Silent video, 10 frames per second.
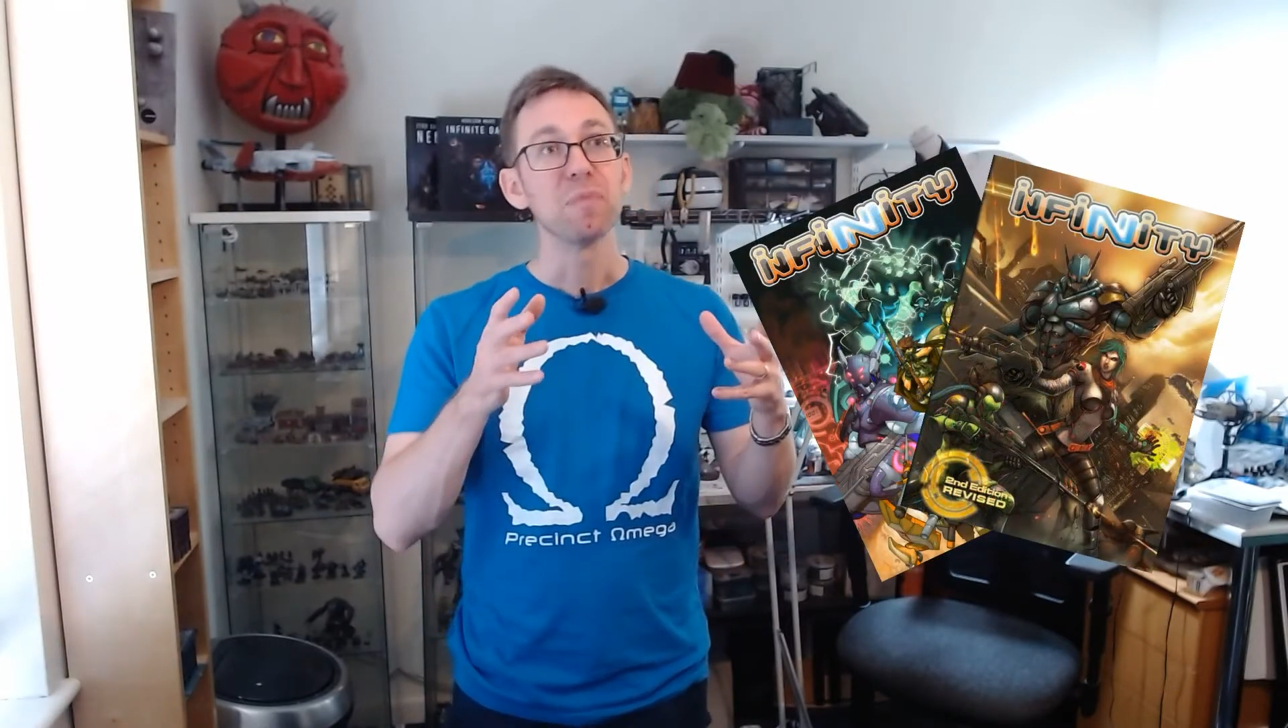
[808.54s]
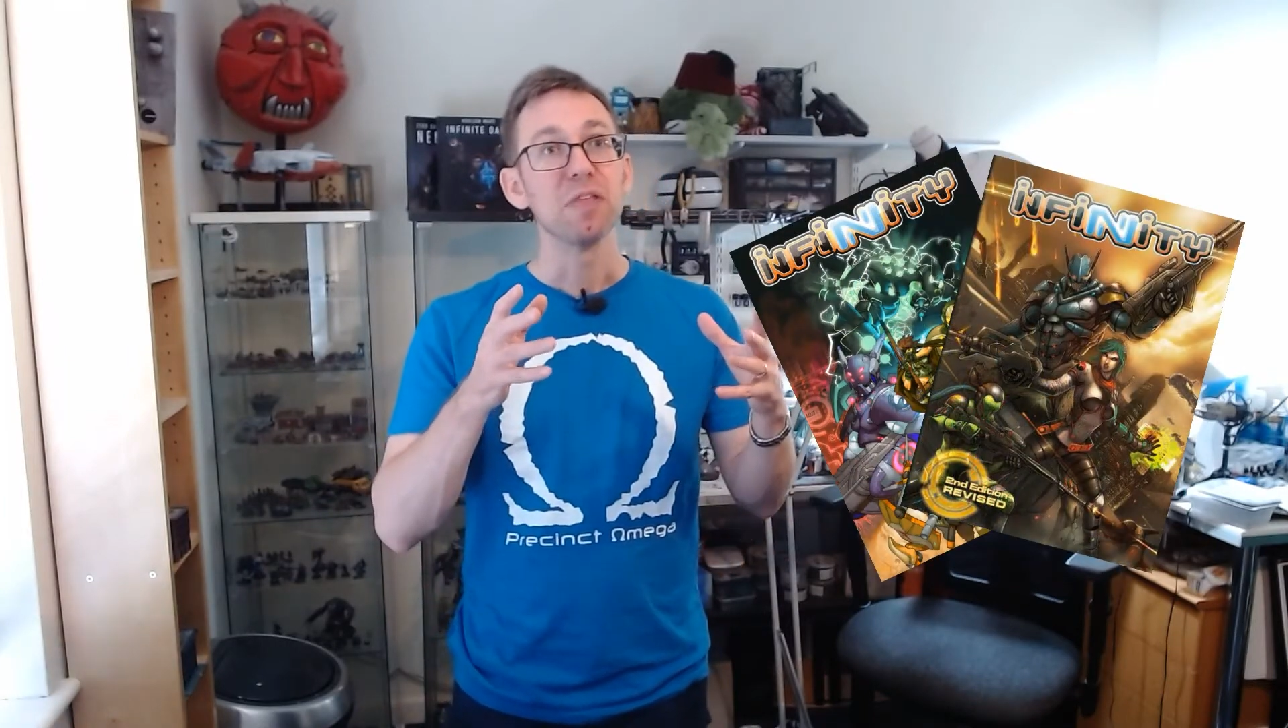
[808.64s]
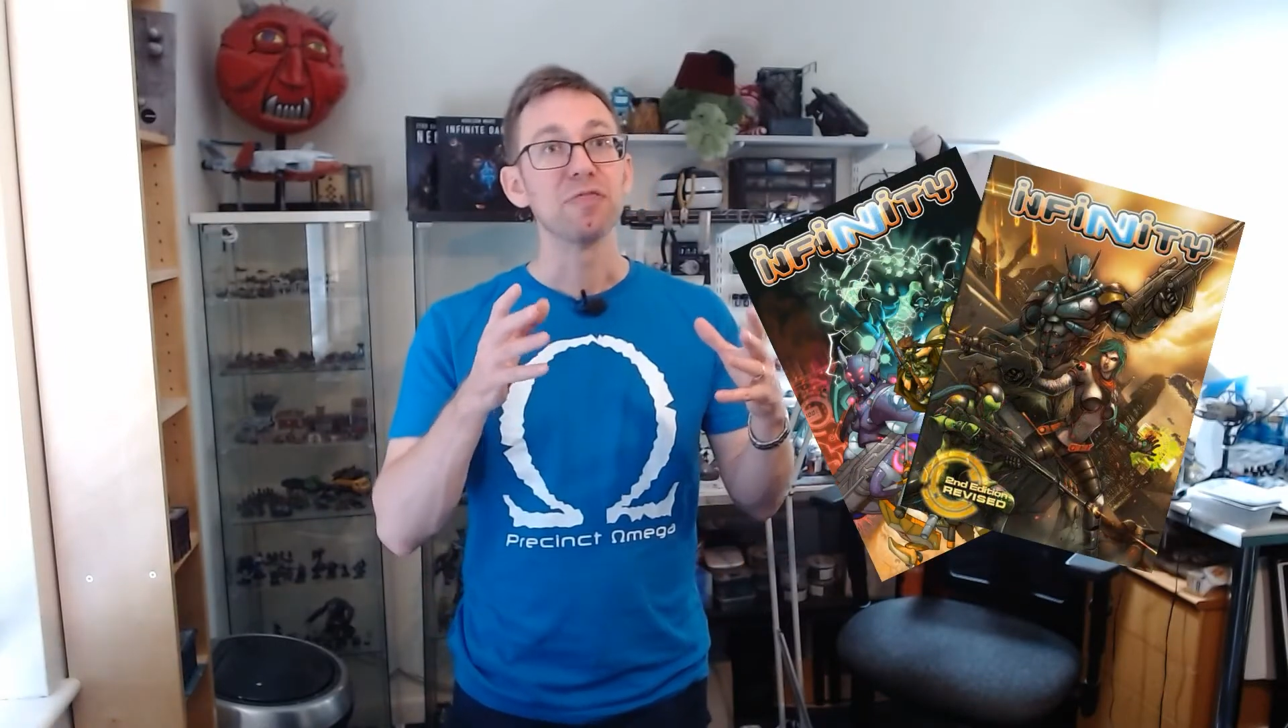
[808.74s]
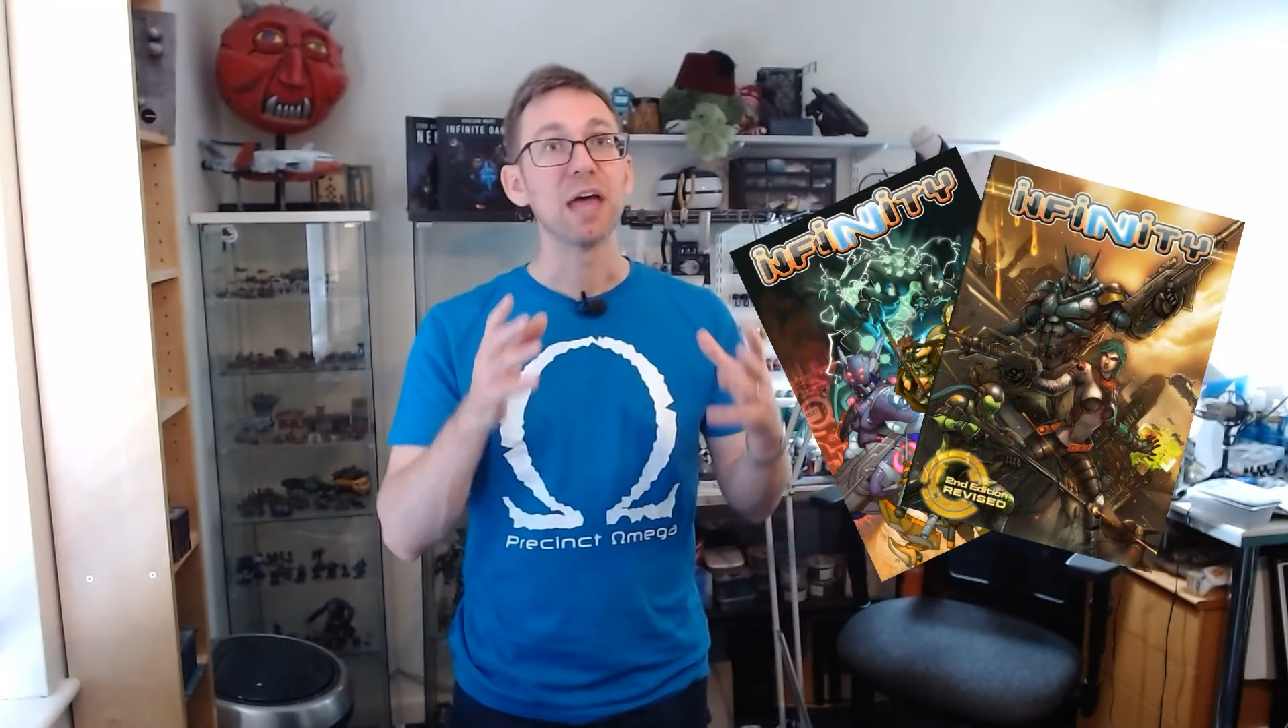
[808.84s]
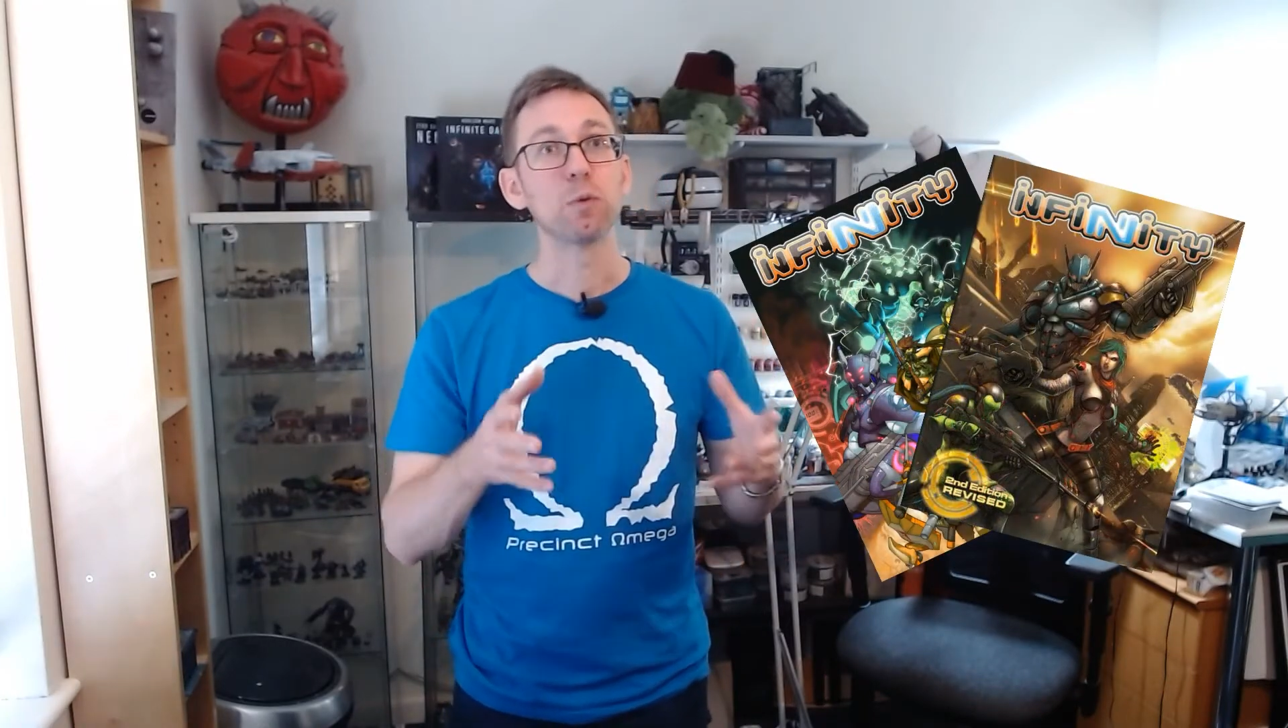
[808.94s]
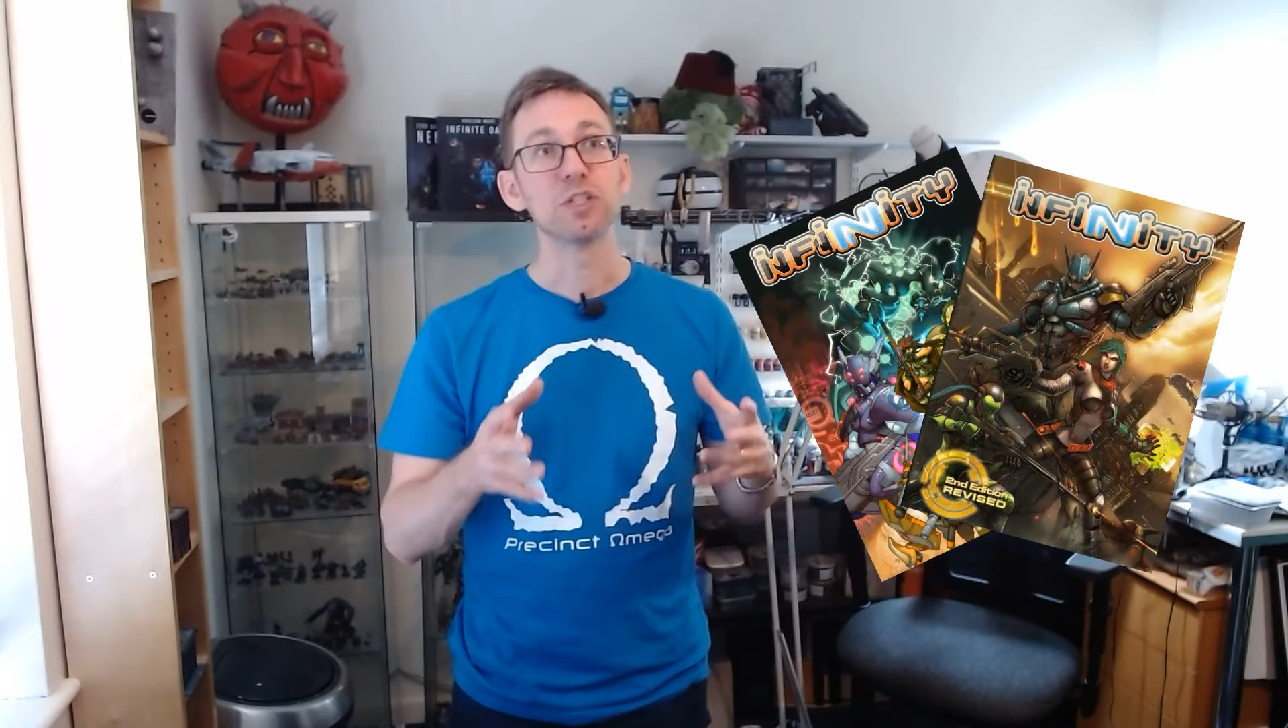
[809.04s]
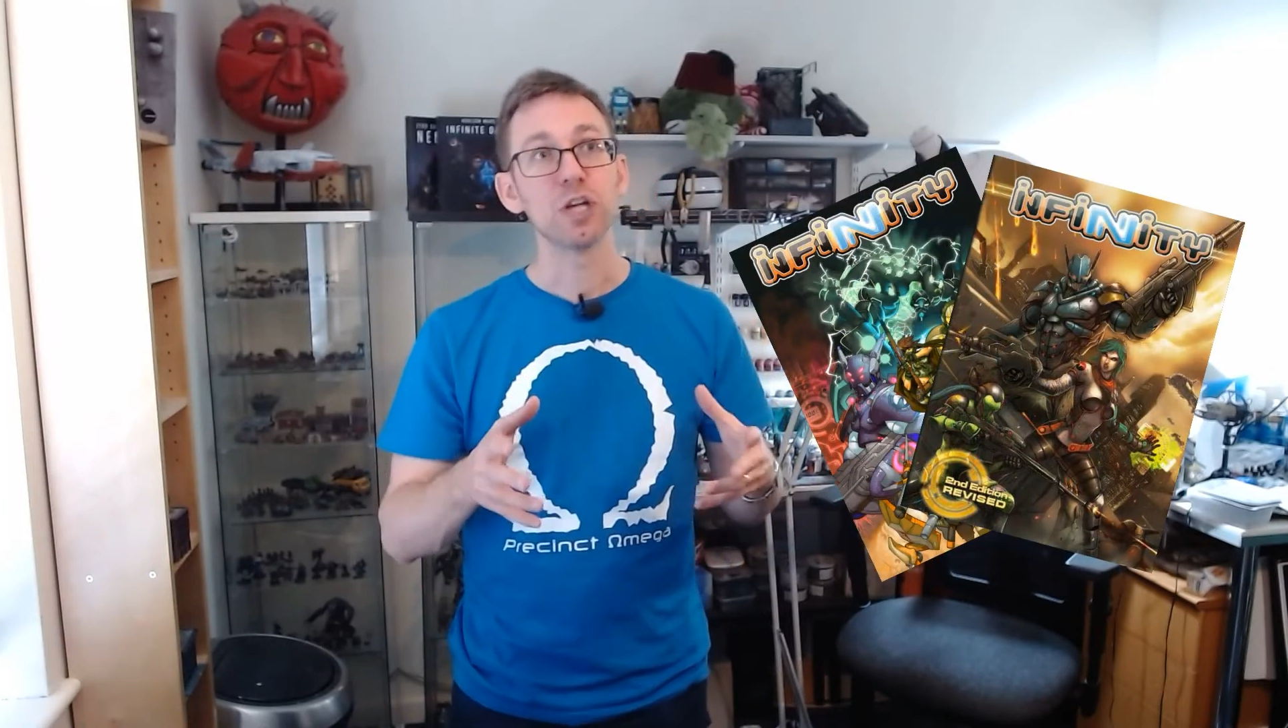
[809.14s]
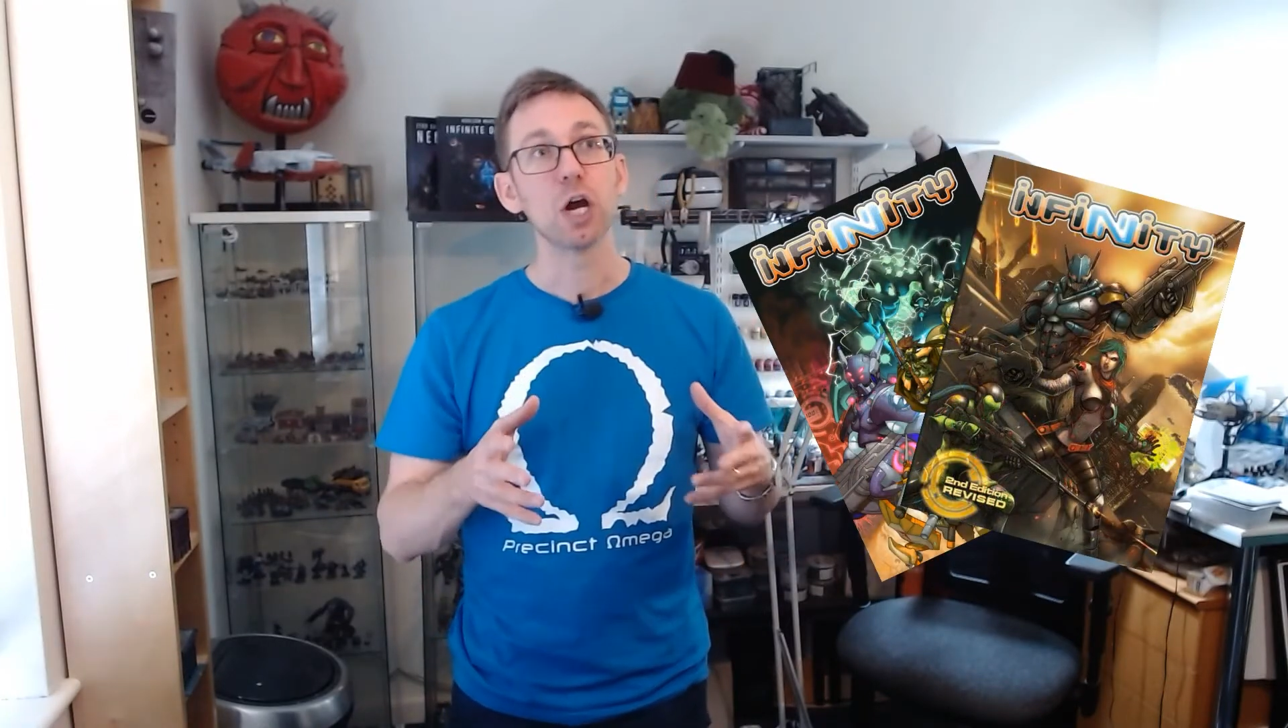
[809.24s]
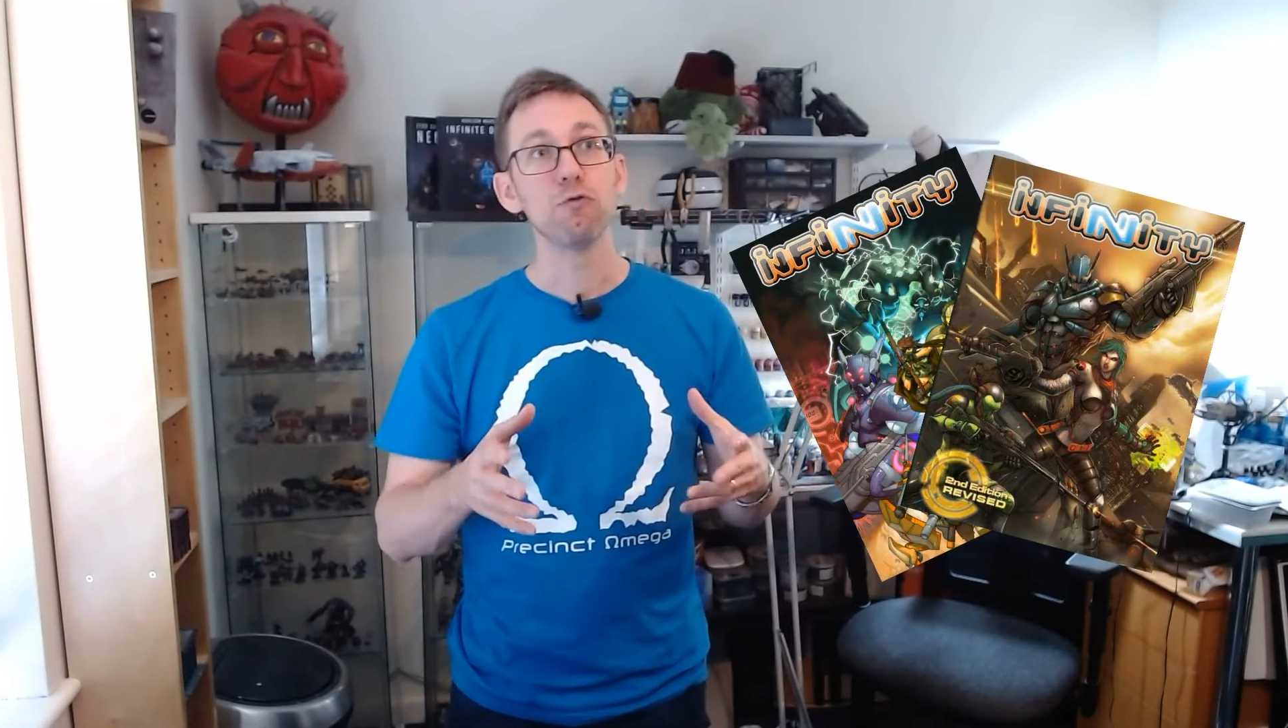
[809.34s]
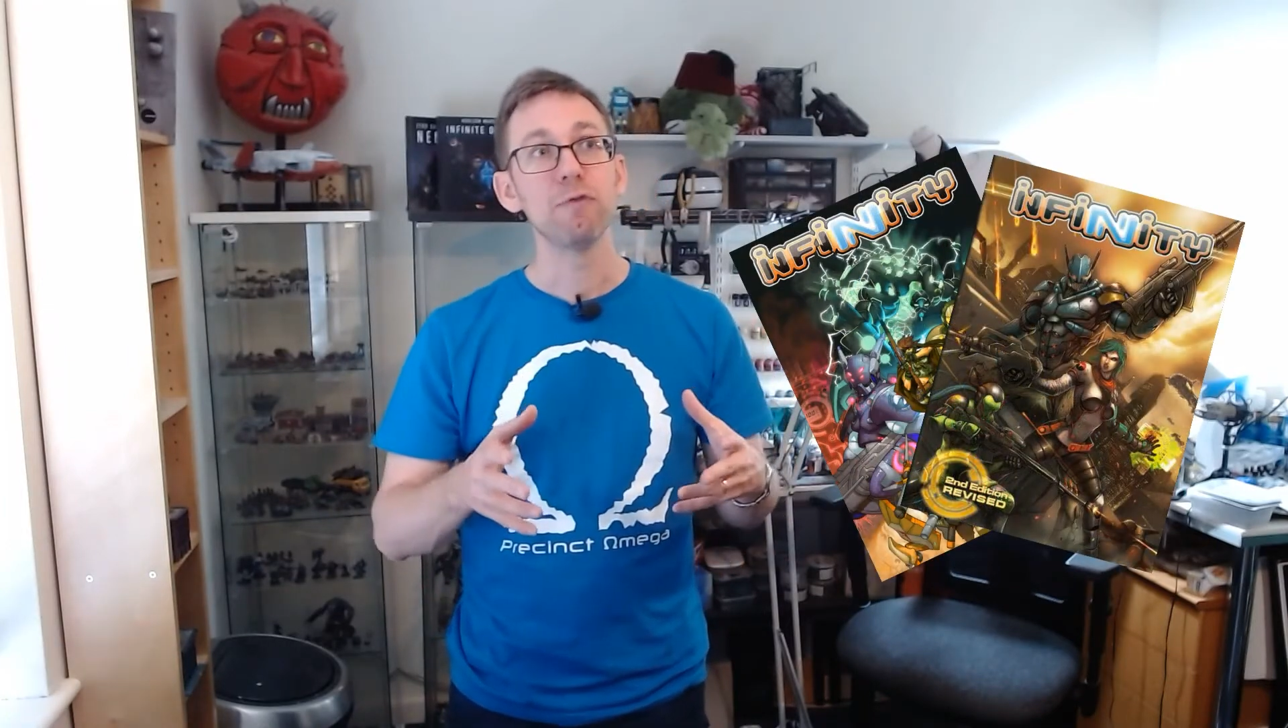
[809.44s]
there was no